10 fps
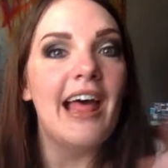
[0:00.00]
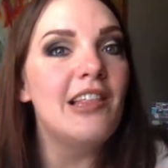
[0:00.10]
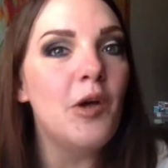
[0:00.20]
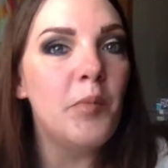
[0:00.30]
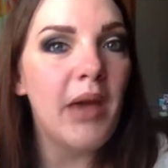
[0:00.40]

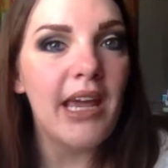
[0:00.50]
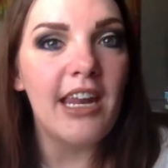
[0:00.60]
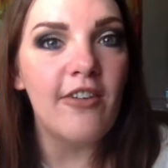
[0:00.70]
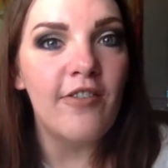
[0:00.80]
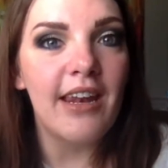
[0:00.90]
Hello
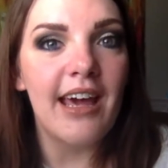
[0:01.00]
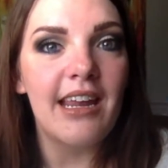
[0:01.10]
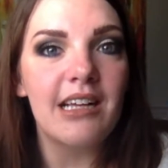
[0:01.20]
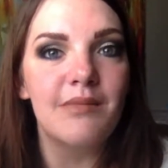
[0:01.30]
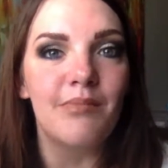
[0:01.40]
panning
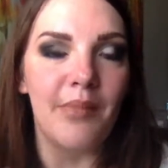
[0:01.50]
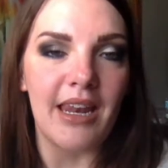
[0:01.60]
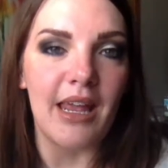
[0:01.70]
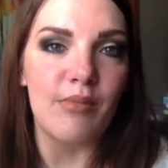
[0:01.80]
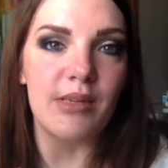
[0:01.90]
fanatics,
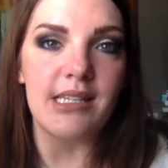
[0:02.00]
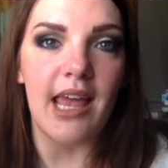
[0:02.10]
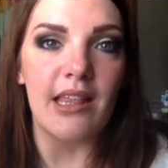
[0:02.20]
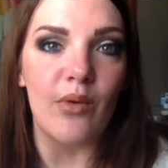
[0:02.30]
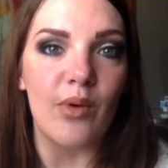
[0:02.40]
my name is
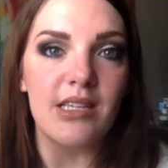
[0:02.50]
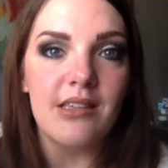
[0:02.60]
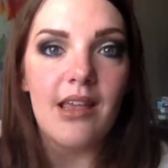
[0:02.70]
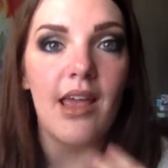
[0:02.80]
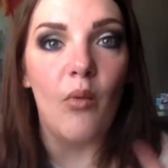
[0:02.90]
Kailee
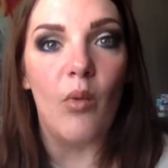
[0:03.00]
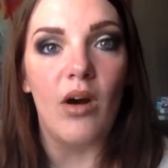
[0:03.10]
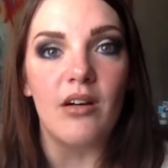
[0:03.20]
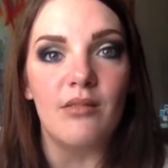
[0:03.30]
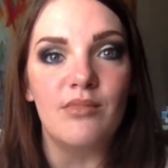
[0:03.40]
Wesley and
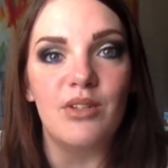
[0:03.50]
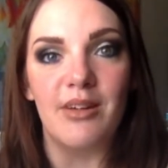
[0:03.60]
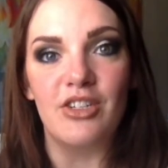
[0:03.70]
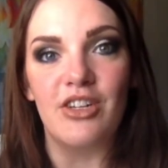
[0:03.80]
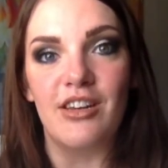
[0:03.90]
welcome to
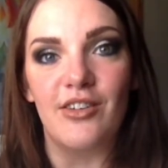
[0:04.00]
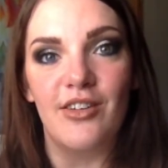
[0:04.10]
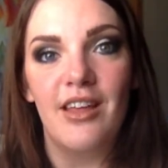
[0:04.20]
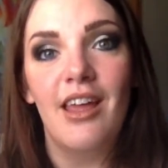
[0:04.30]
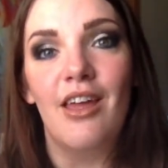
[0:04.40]
my
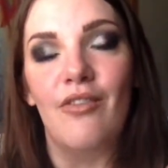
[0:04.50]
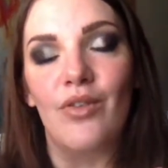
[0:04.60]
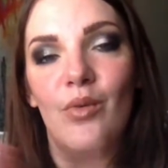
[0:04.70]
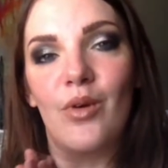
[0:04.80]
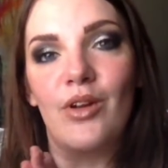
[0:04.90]
channel.
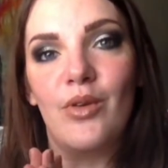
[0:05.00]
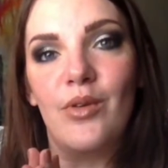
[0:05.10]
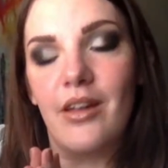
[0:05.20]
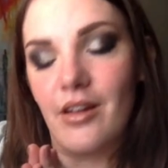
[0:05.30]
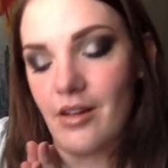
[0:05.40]
If you are
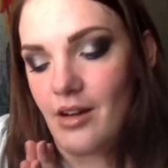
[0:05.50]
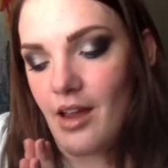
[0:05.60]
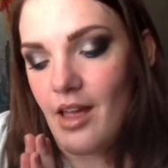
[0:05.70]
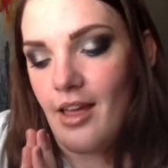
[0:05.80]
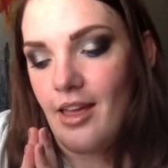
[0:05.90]
new here,
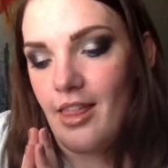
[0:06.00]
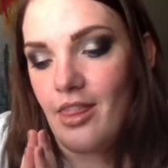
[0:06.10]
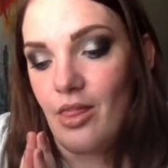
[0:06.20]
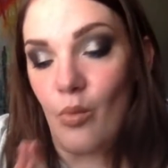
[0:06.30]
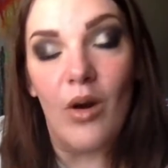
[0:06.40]

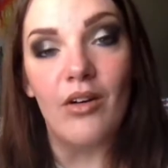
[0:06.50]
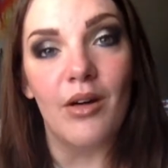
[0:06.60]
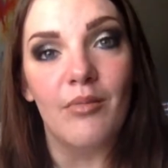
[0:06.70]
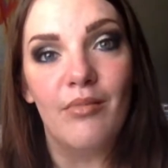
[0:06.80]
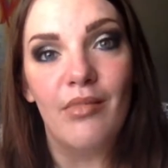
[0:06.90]

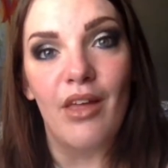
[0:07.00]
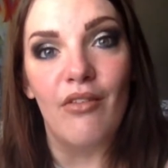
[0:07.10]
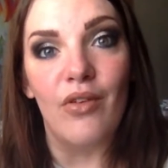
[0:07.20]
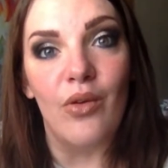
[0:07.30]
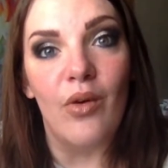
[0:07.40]
welcome.
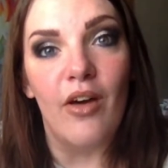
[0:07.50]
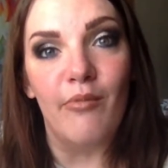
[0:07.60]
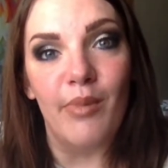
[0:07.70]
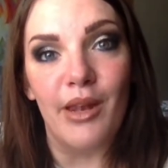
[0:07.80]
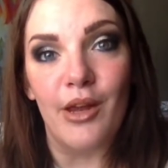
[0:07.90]
If you
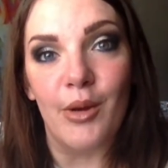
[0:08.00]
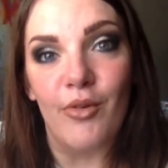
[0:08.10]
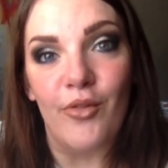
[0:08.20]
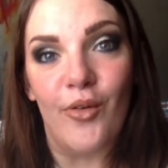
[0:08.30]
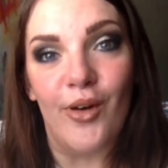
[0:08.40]
have been here
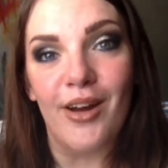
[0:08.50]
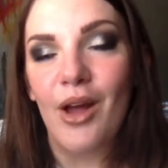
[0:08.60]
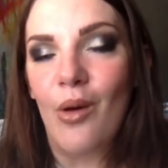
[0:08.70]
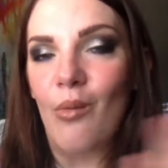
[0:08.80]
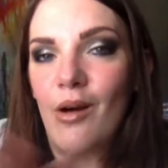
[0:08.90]
before,
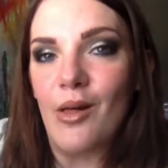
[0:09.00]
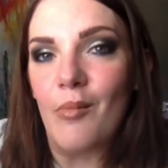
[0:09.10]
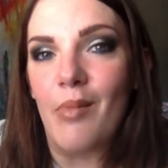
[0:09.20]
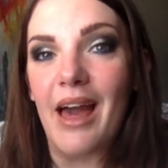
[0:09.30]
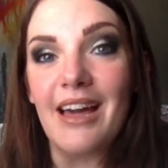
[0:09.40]

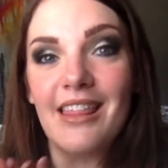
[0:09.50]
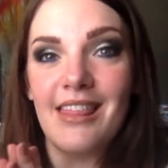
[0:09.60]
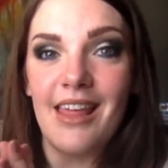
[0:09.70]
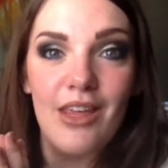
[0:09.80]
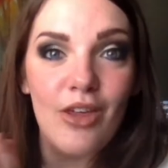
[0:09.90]
welcome back.
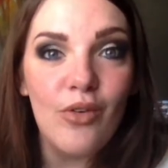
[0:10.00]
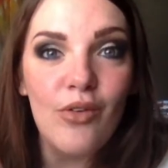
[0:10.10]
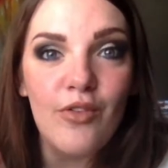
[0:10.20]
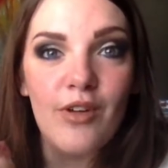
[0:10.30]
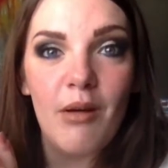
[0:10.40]
Thank
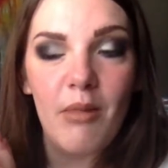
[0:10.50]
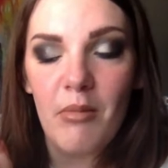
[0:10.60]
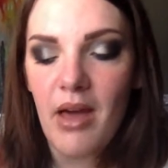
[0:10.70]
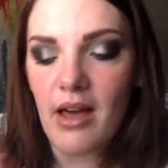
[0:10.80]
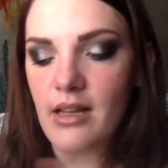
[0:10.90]
you for
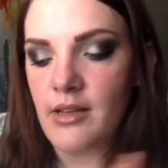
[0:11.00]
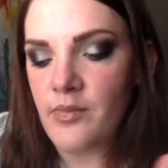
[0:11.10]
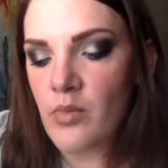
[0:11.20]
coming back.